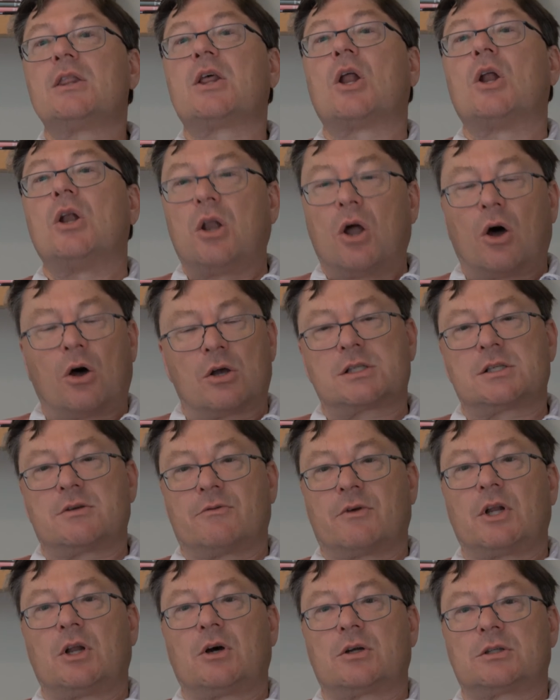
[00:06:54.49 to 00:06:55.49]
The loss
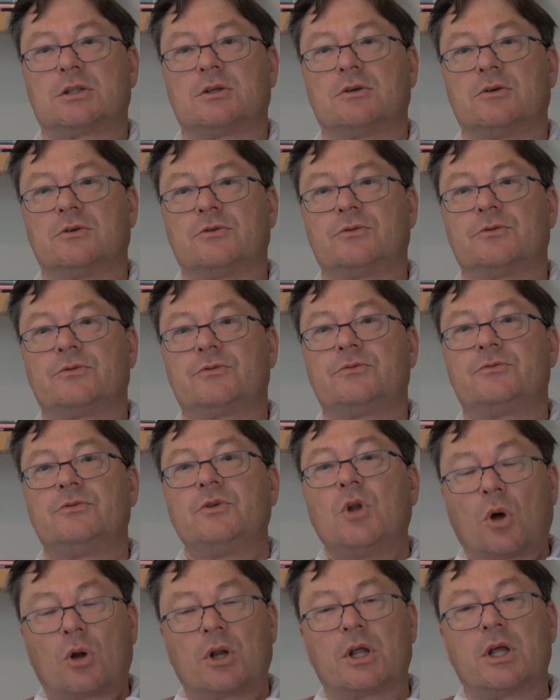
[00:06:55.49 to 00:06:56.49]
of a lot of
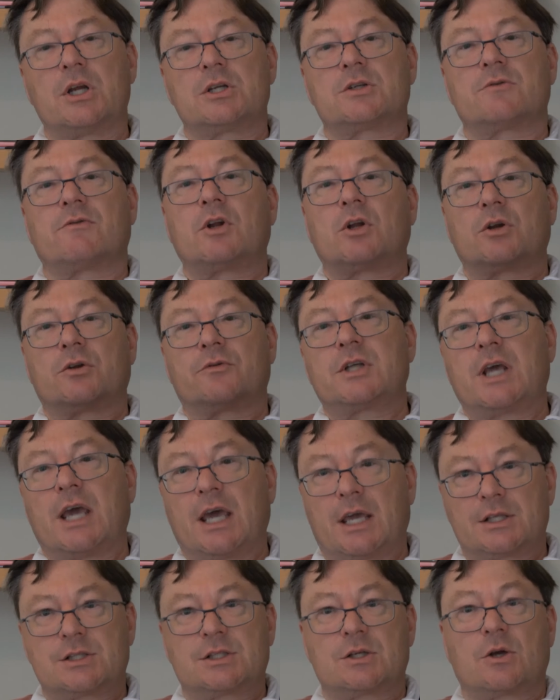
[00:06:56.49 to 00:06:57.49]
knowledge, of a lot of
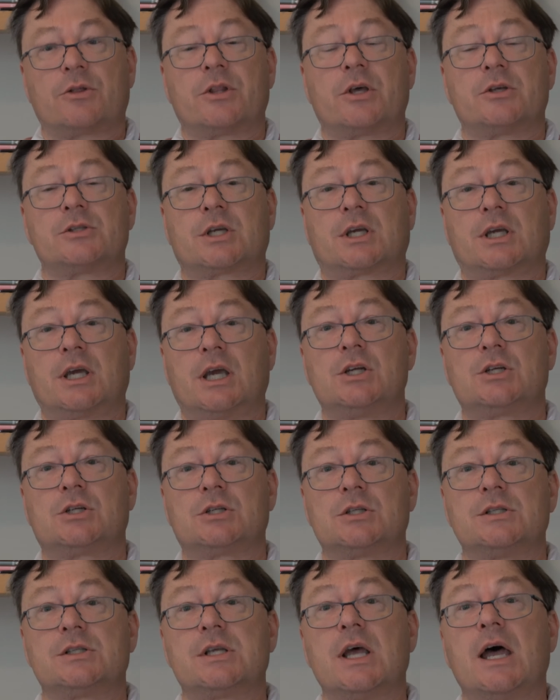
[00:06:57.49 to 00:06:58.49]
texts on those
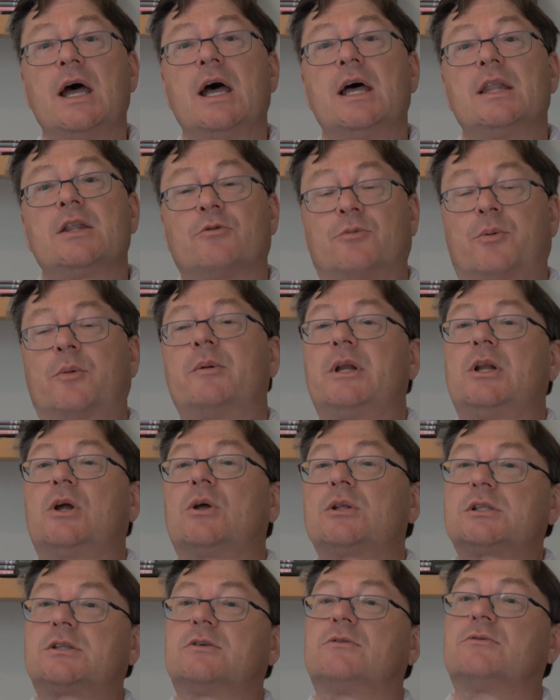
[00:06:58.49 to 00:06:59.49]
occasions. There have probably been
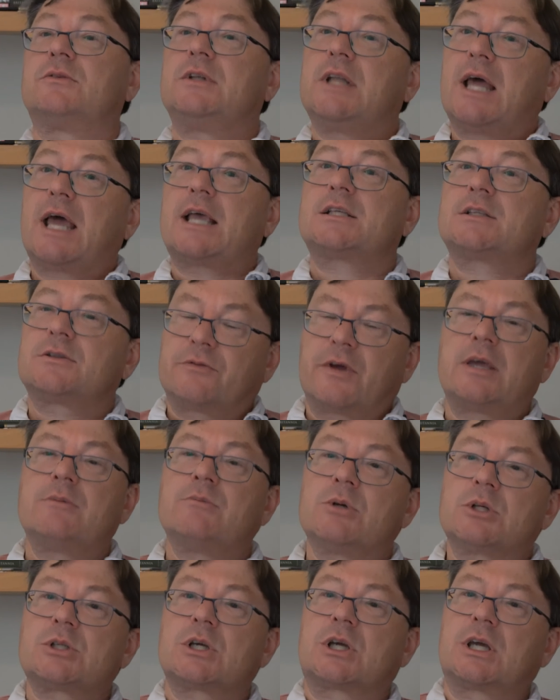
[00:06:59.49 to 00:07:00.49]
lots of less
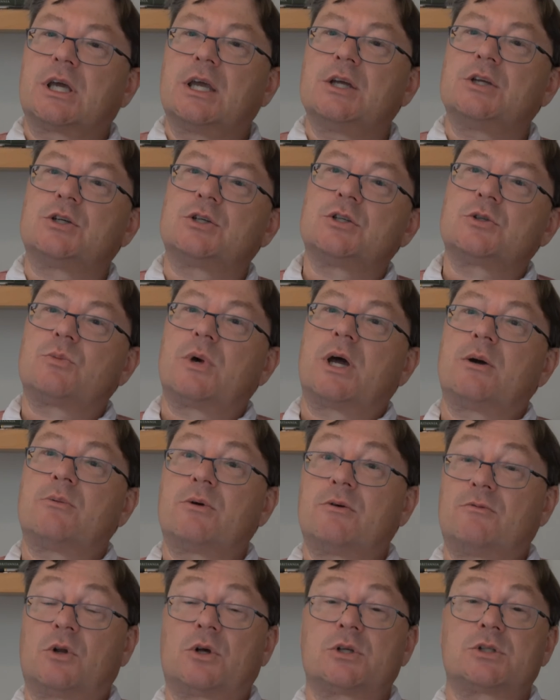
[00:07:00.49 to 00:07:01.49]
famous occasions where
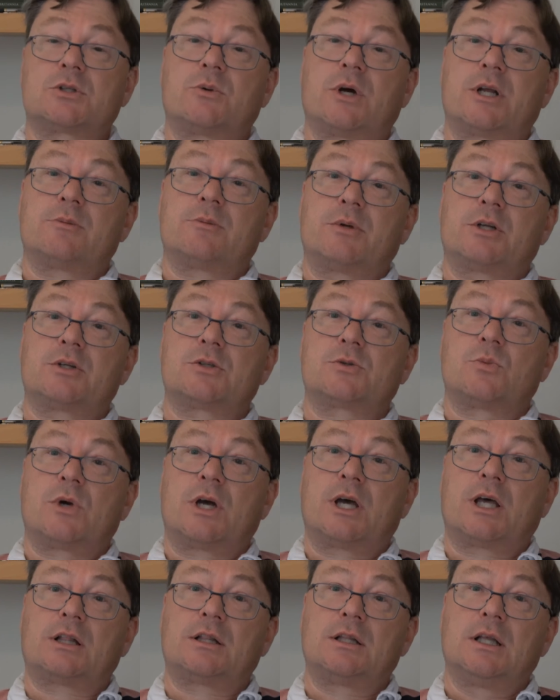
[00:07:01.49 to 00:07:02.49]
we've lost a bit as
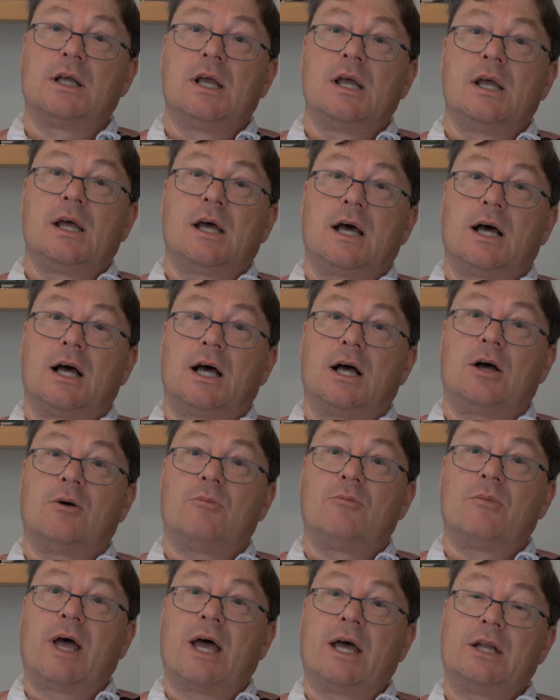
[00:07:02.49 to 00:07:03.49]
well.
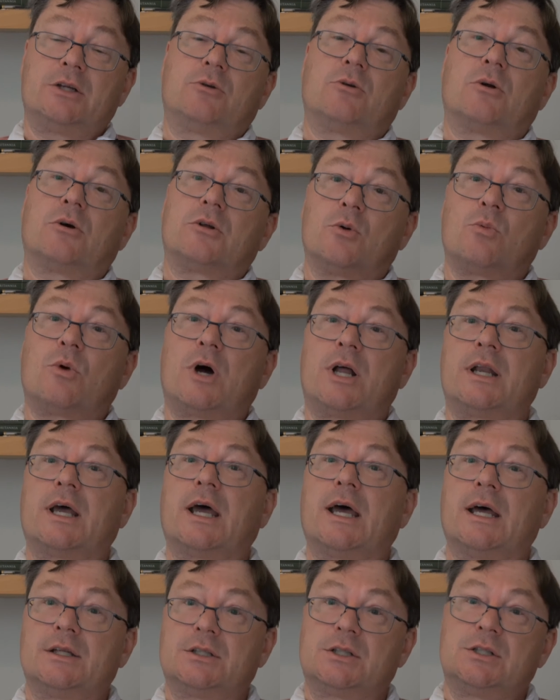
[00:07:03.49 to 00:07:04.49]
And, you know, on the one
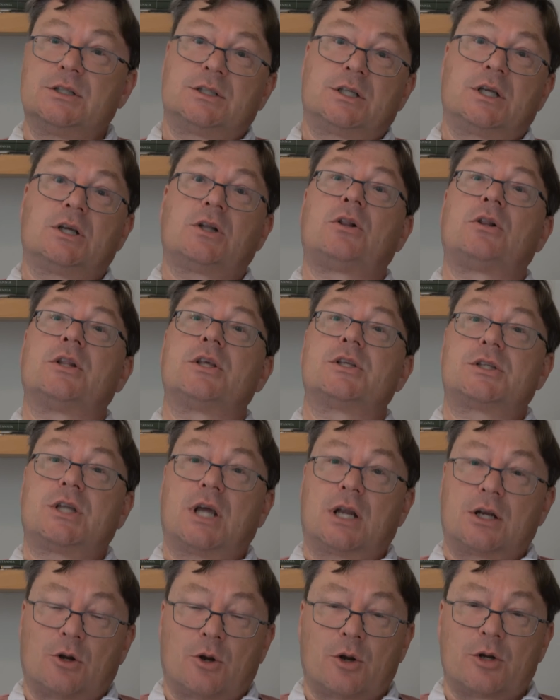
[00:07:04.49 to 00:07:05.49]
hand, until this
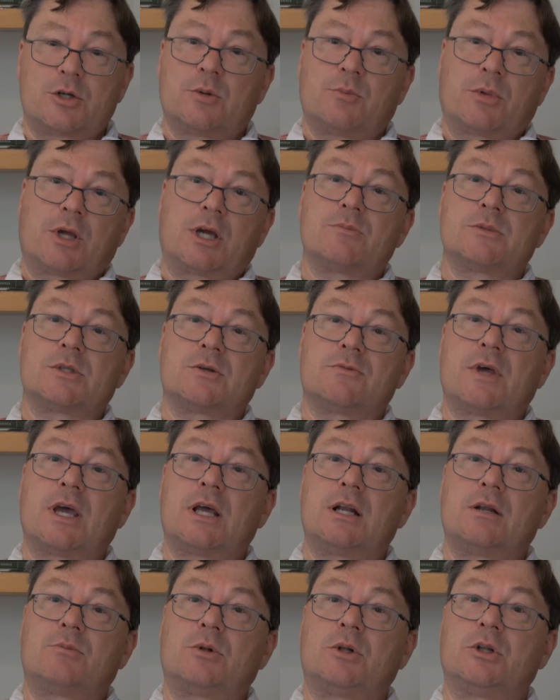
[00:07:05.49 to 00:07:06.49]
technology becomes
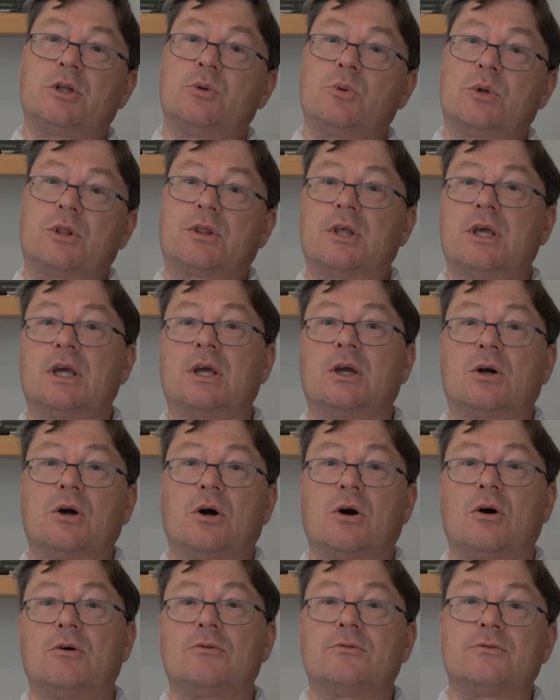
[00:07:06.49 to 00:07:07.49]
available, you would think
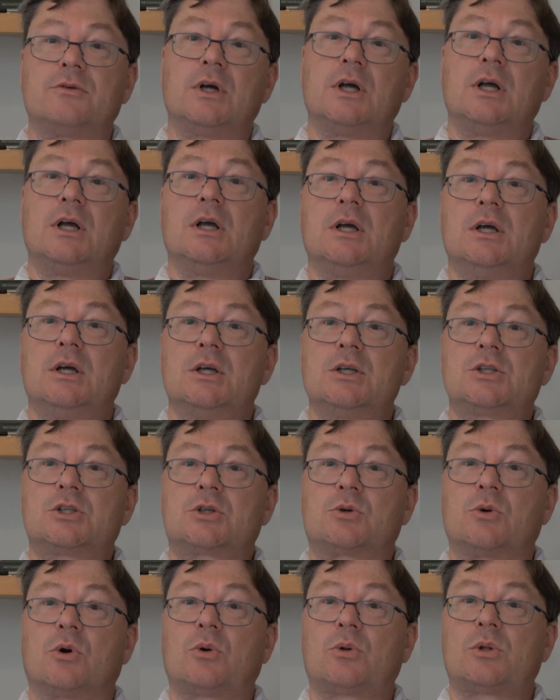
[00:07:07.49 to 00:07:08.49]
of
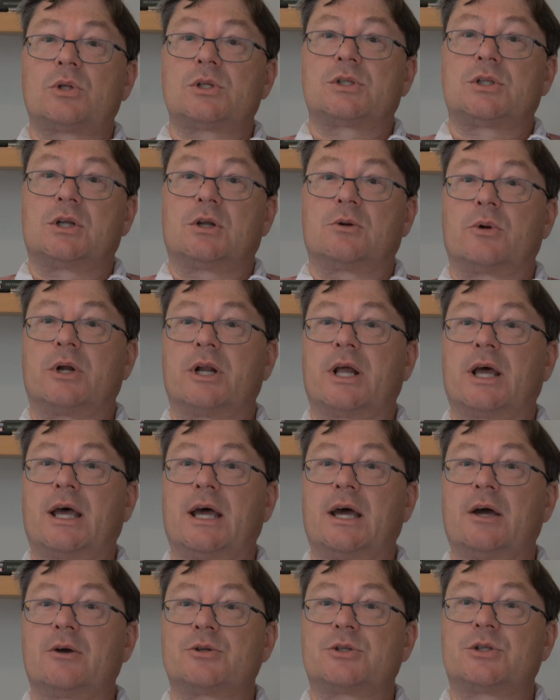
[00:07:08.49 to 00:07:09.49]
scrolls that are in a
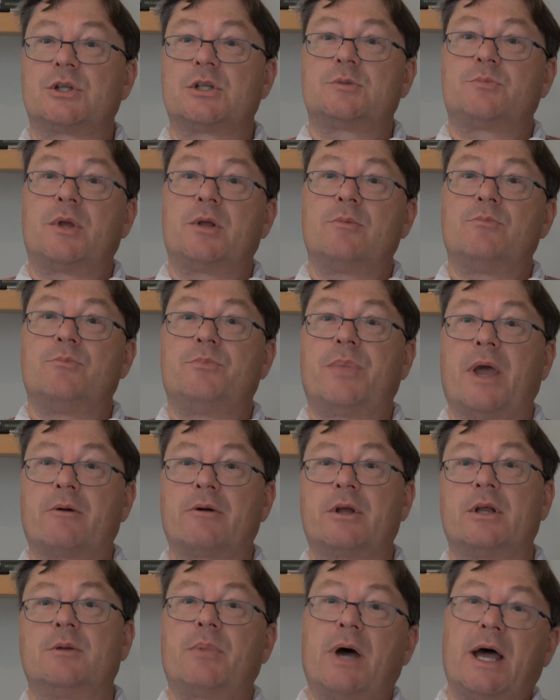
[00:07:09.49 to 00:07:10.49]
house that's been
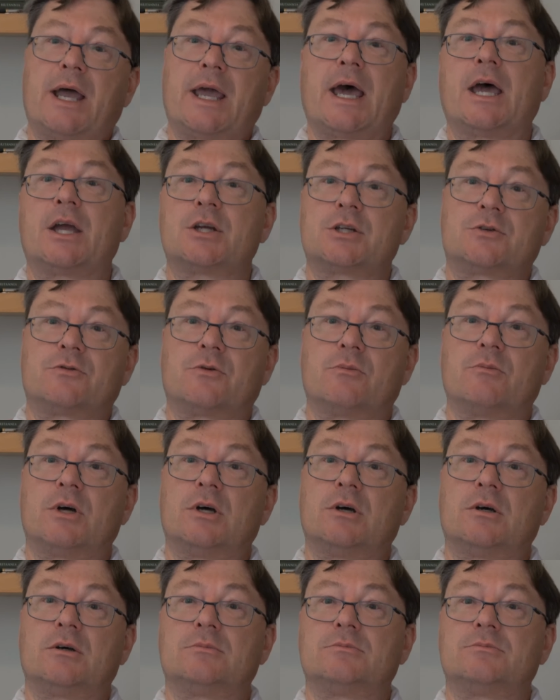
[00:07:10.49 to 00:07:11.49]
buried by ash from
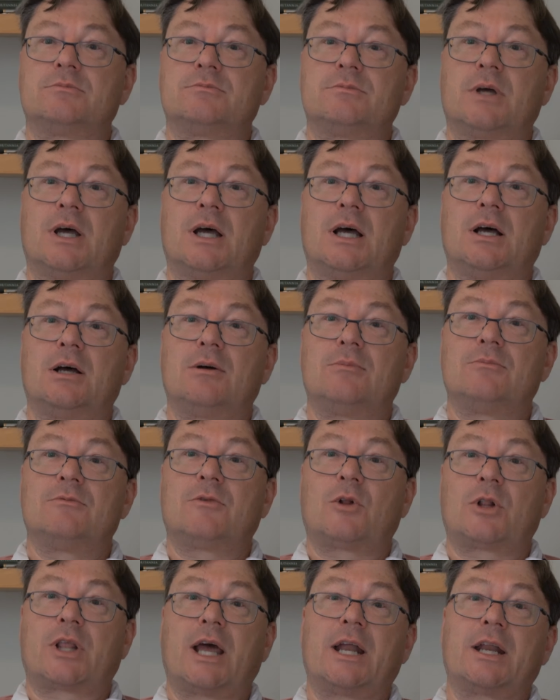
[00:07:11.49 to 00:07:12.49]
a
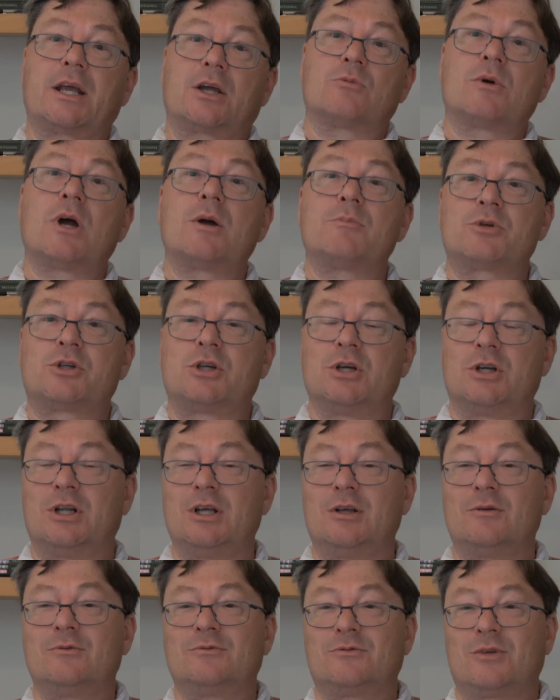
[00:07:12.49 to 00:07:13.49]
volcanic eruption
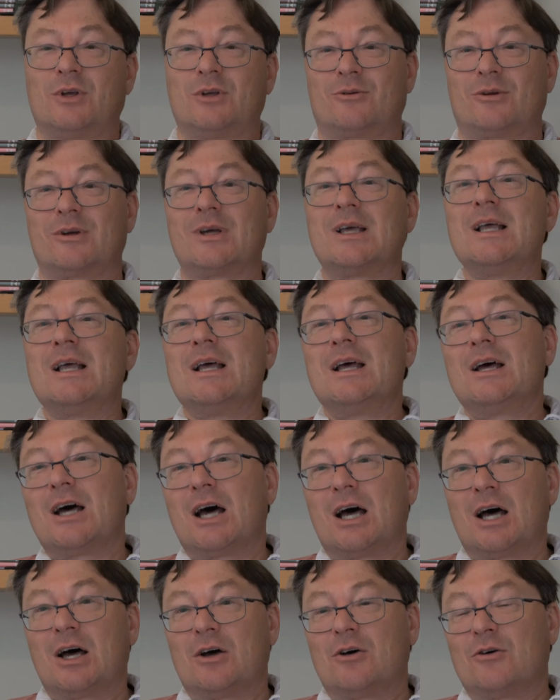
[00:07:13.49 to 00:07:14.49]
in, you know,
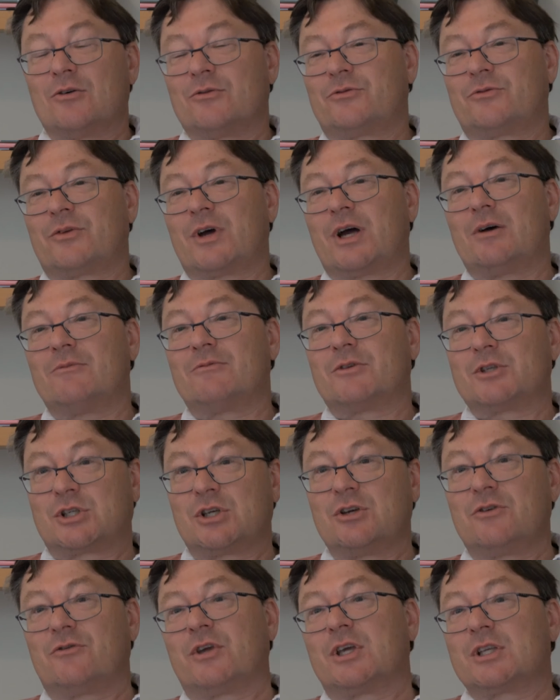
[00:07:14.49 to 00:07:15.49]
of
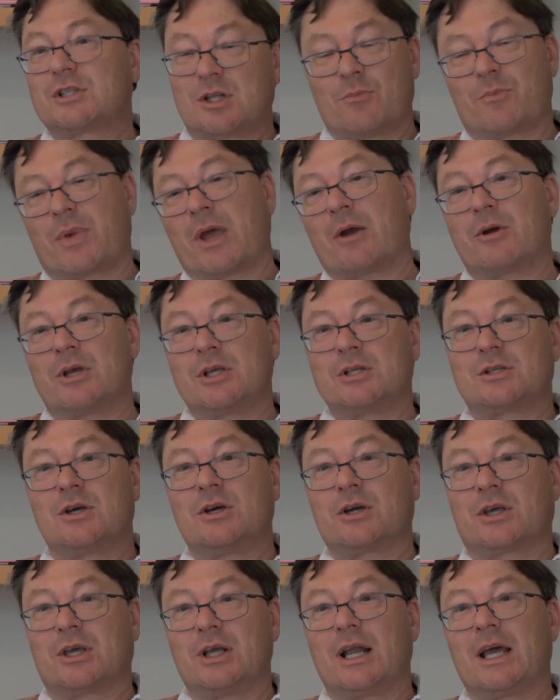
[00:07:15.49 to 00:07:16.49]
Vesuvius that buries
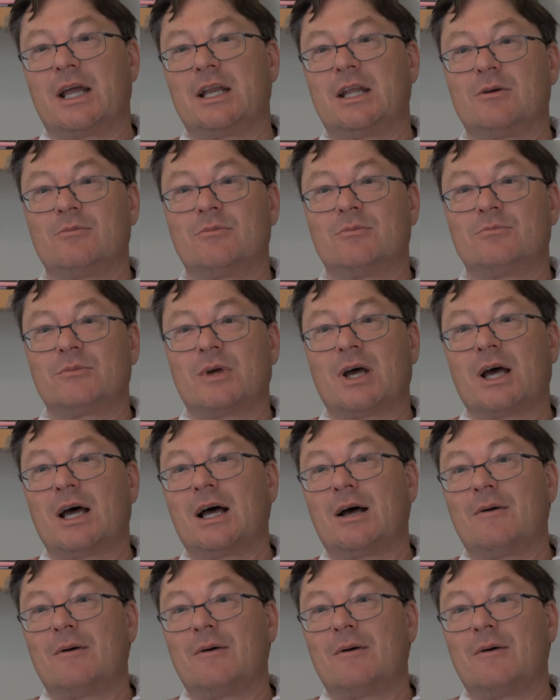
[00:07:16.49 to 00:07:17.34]
Herculaneum.